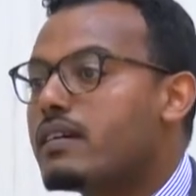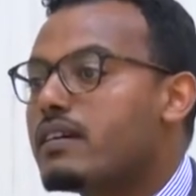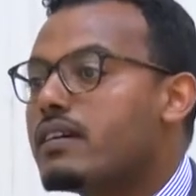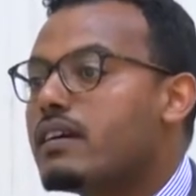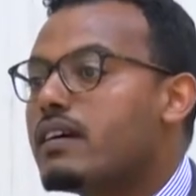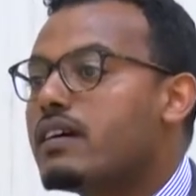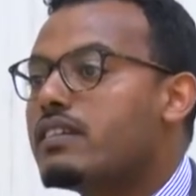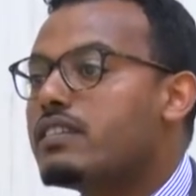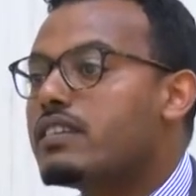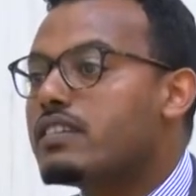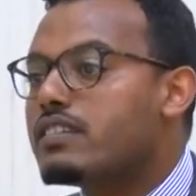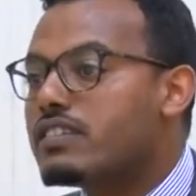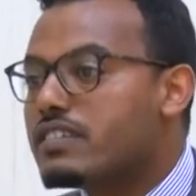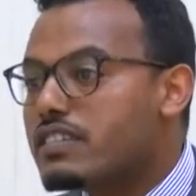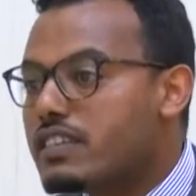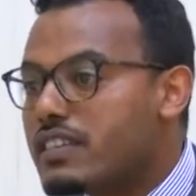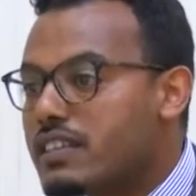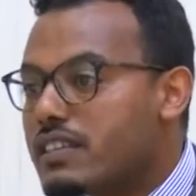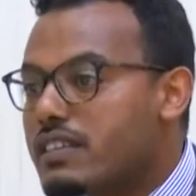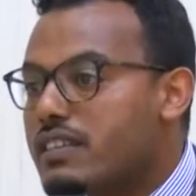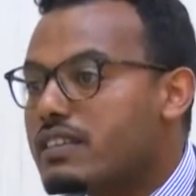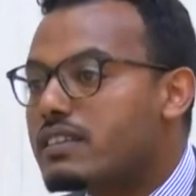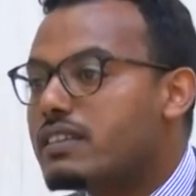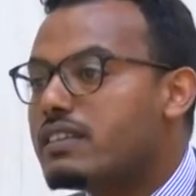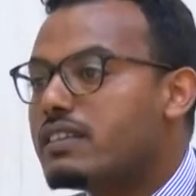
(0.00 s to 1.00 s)
And the
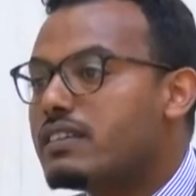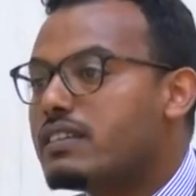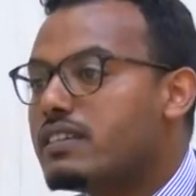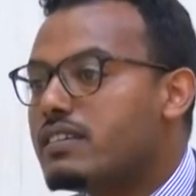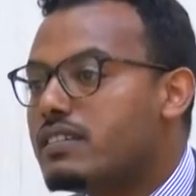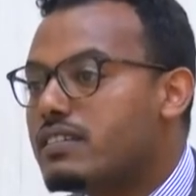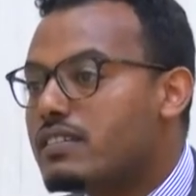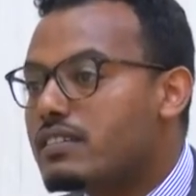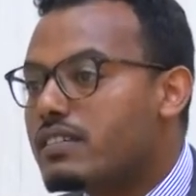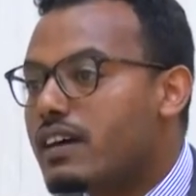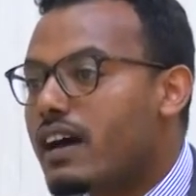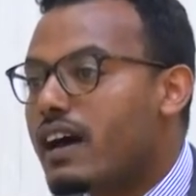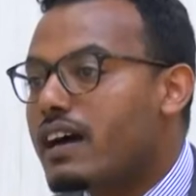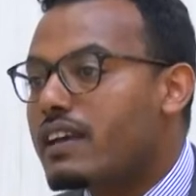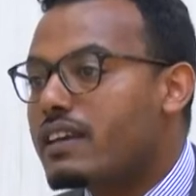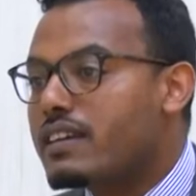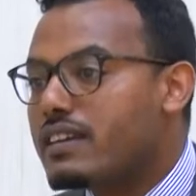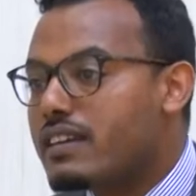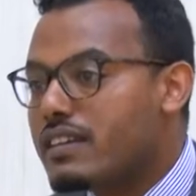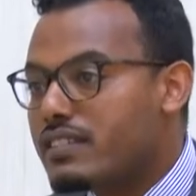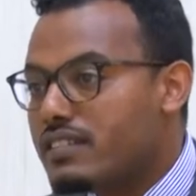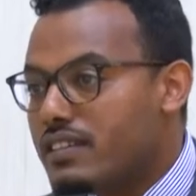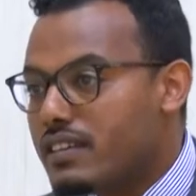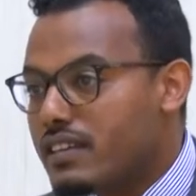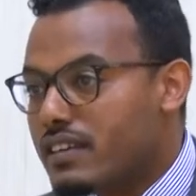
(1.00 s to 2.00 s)
third is
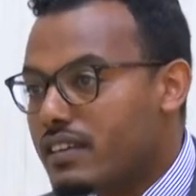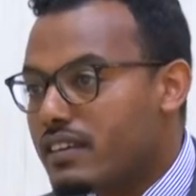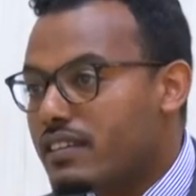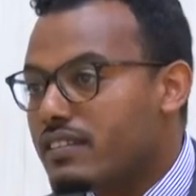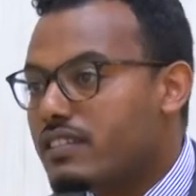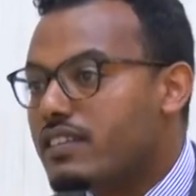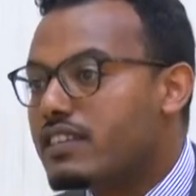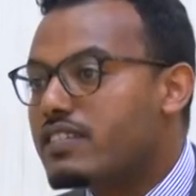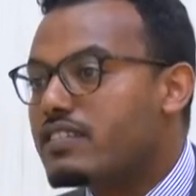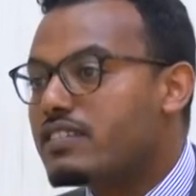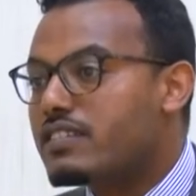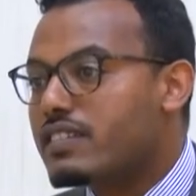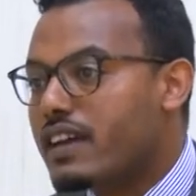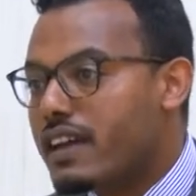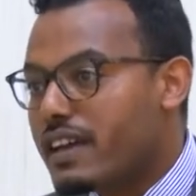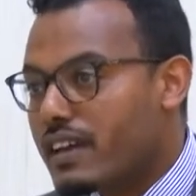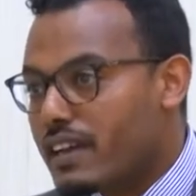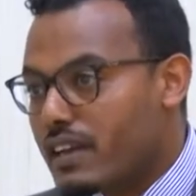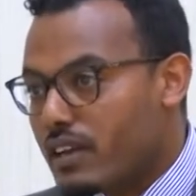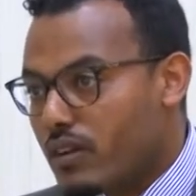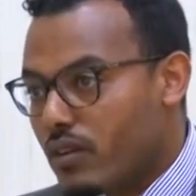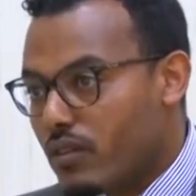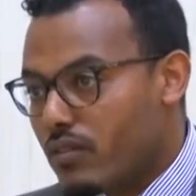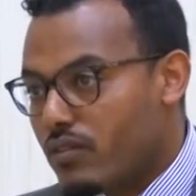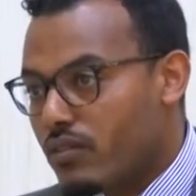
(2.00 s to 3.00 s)
addressing this
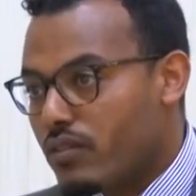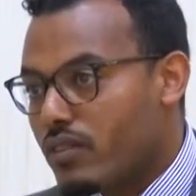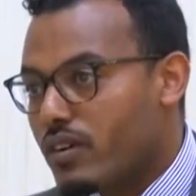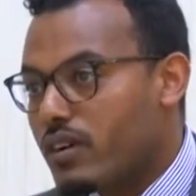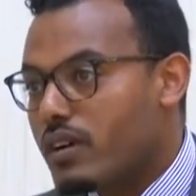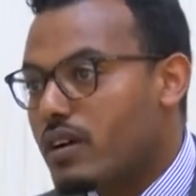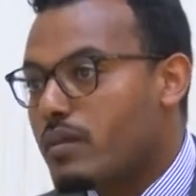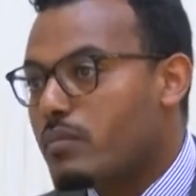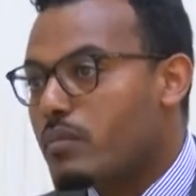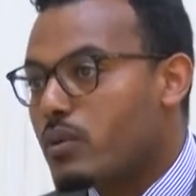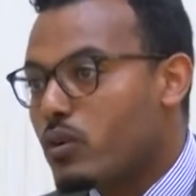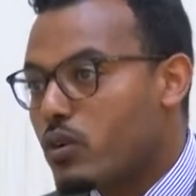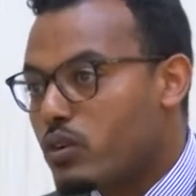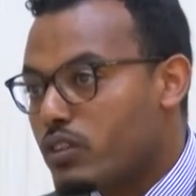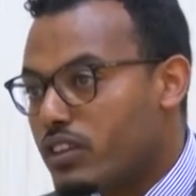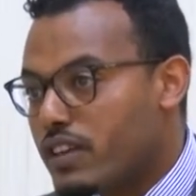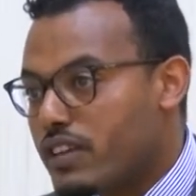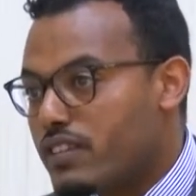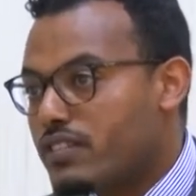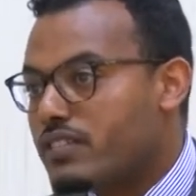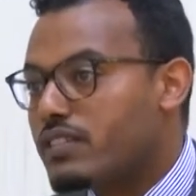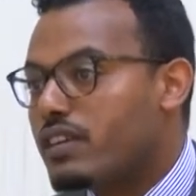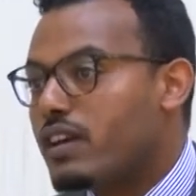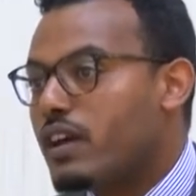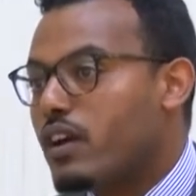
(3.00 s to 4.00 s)
cycle of
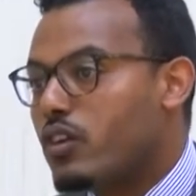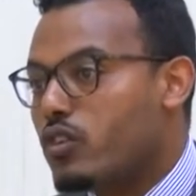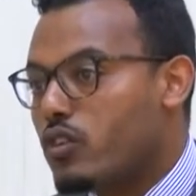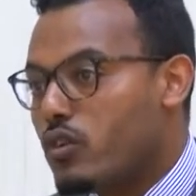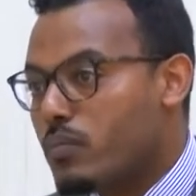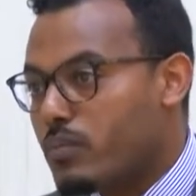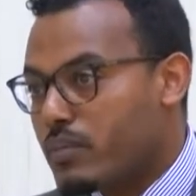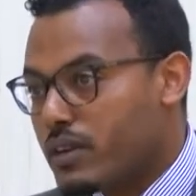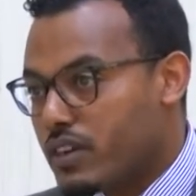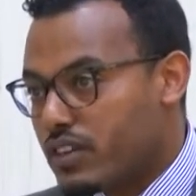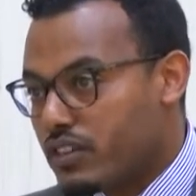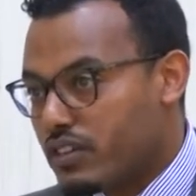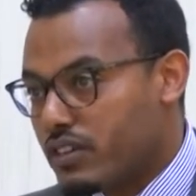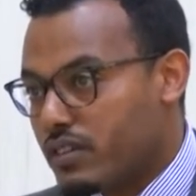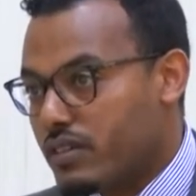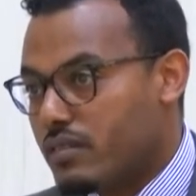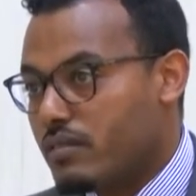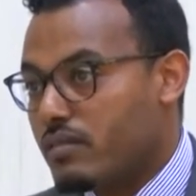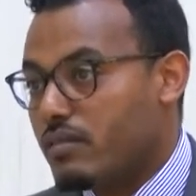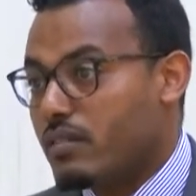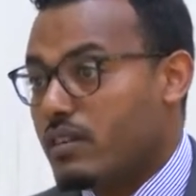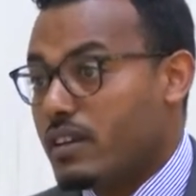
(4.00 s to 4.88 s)
protest and oppression.